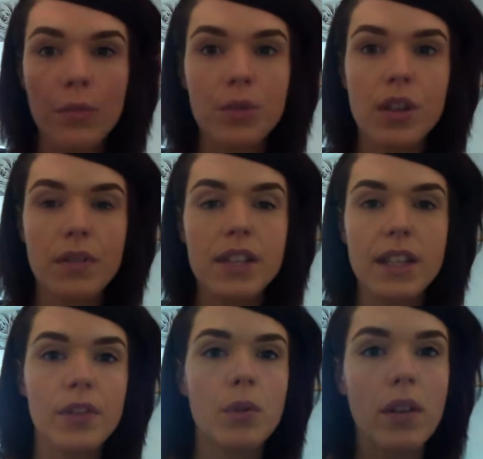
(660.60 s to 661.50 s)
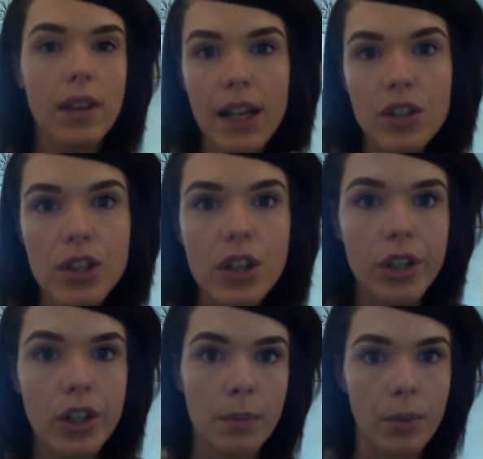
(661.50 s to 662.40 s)
once, obviously, if you want lashes on, you
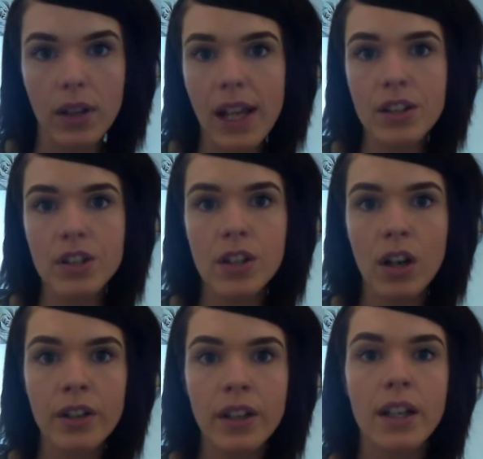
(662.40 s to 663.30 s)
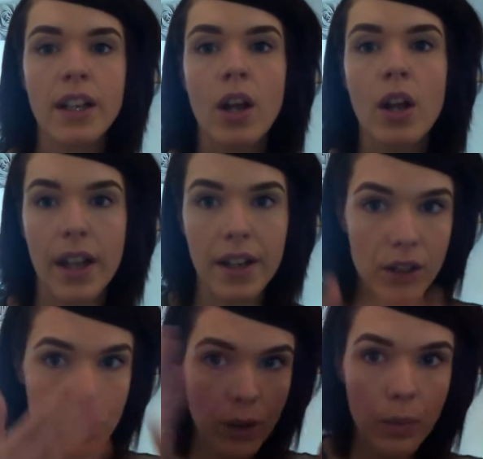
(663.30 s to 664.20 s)
can put lashes on, and
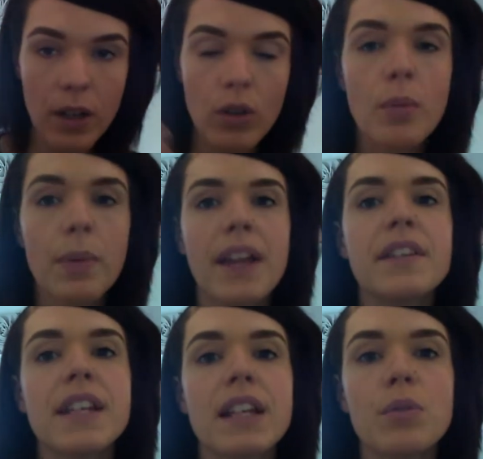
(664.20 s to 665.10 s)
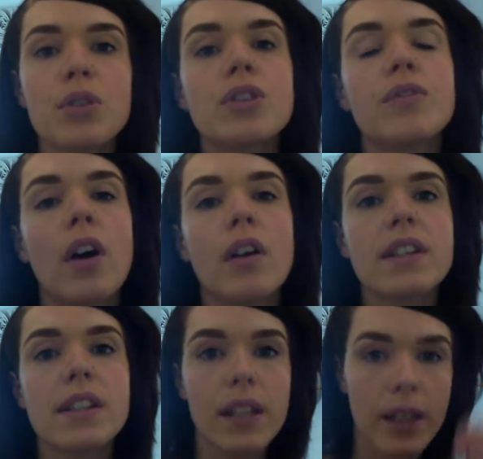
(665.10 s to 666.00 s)
it will all blend in once you've
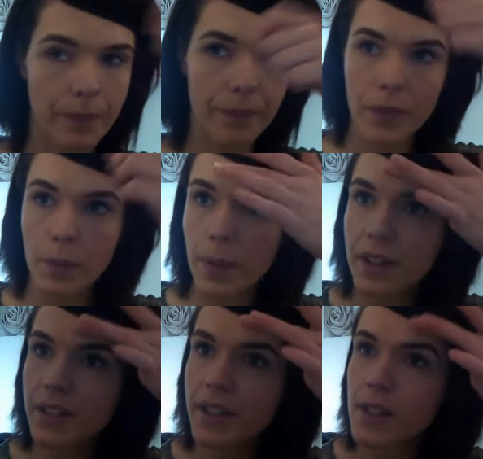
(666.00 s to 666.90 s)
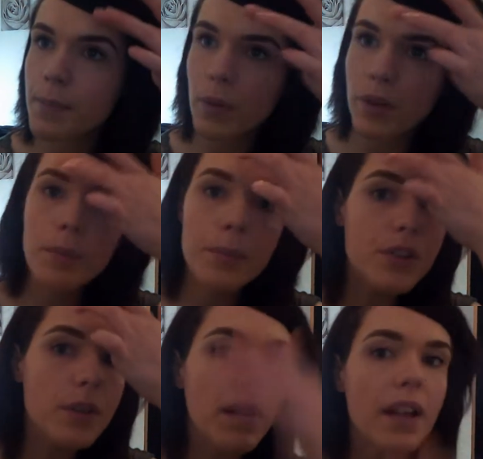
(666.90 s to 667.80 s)
obviously blended this bit with your
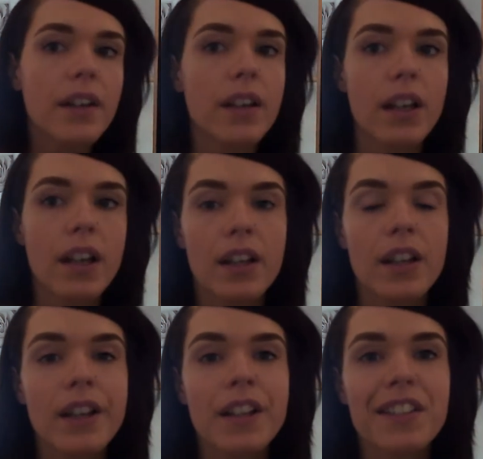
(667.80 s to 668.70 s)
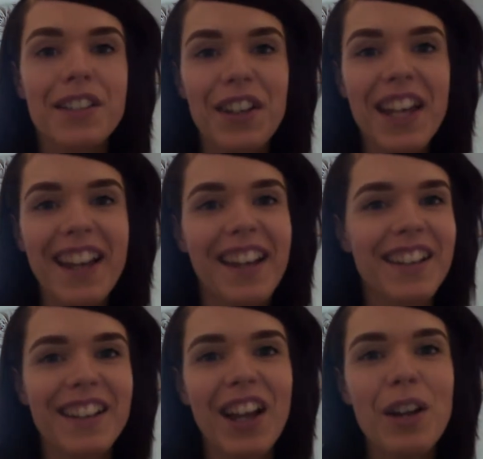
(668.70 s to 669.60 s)
beauty blender. So yeah,
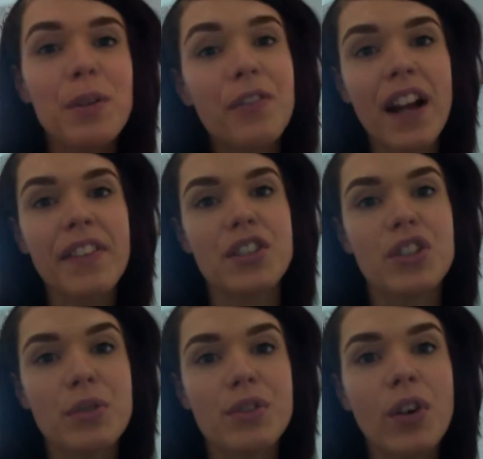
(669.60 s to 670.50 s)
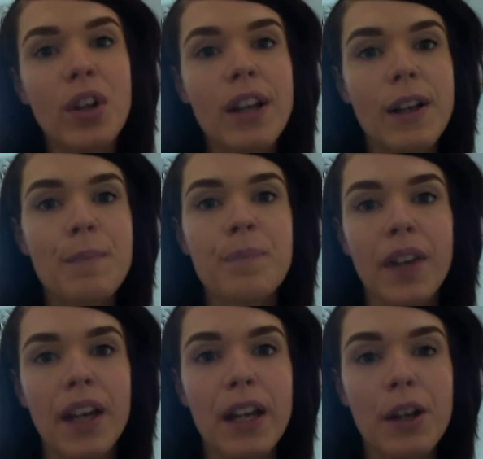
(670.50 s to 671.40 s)
I hope you find this useful.
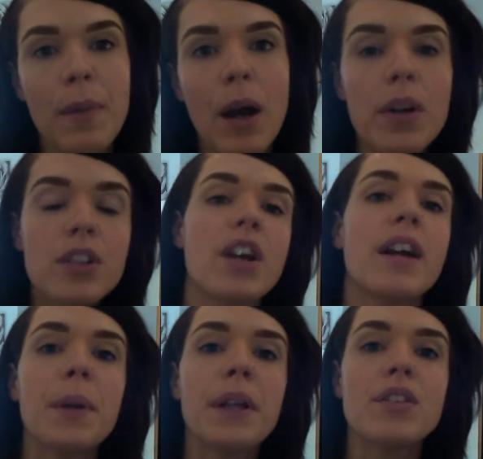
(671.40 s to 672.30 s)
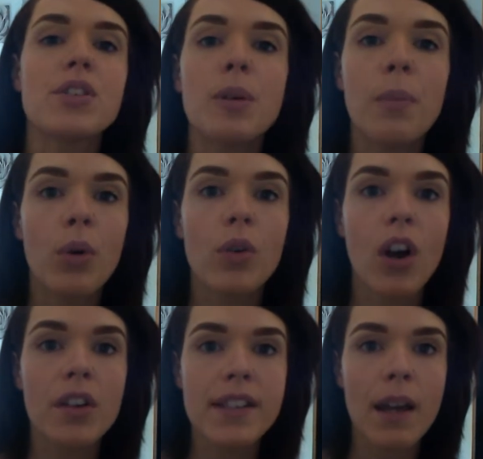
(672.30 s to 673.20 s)
I will try and bring you some more
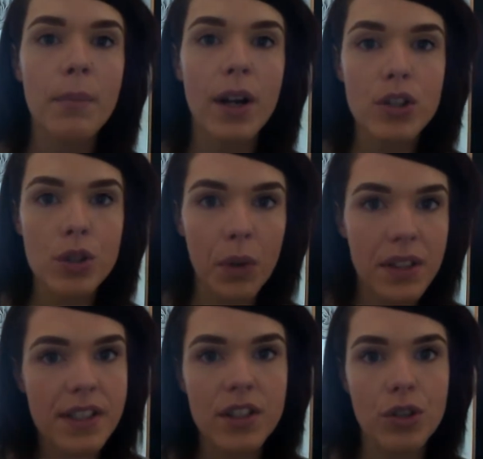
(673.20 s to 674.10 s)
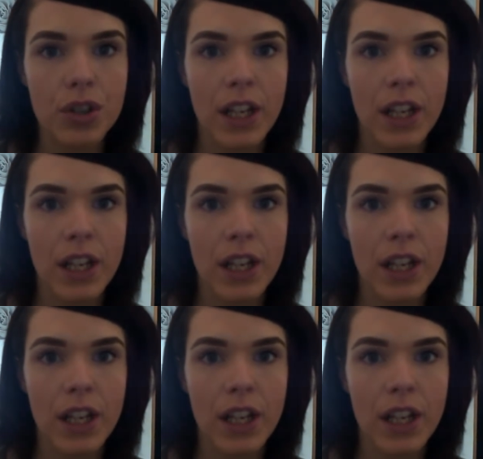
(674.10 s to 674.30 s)
content, but I just wanted to